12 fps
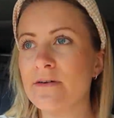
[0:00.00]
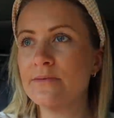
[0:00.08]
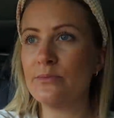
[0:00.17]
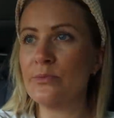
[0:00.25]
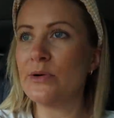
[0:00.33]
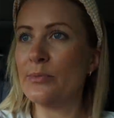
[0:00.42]

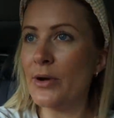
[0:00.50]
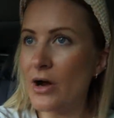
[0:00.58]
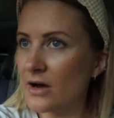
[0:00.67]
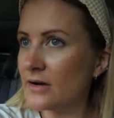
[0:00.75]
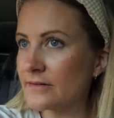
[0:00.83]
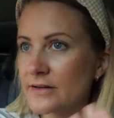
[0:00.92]
And we'll put
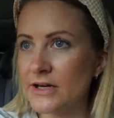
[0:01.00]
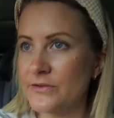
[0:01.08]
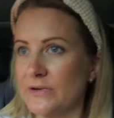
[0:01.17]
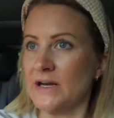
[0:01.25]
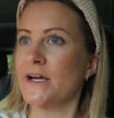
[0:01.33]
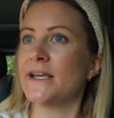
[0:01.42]
our, you know,
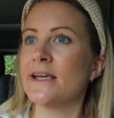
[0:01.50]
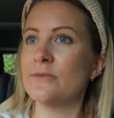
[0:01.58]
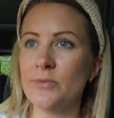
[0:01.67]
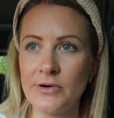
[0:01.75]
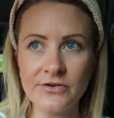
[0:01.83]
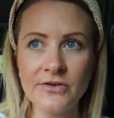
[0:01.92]
if we like it,
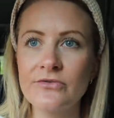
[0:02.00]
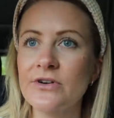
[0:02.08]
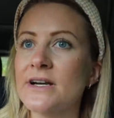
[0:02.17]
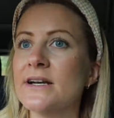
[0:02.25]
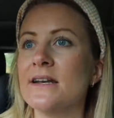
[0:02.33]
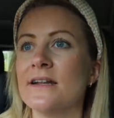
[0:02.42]
we'll put our offer in,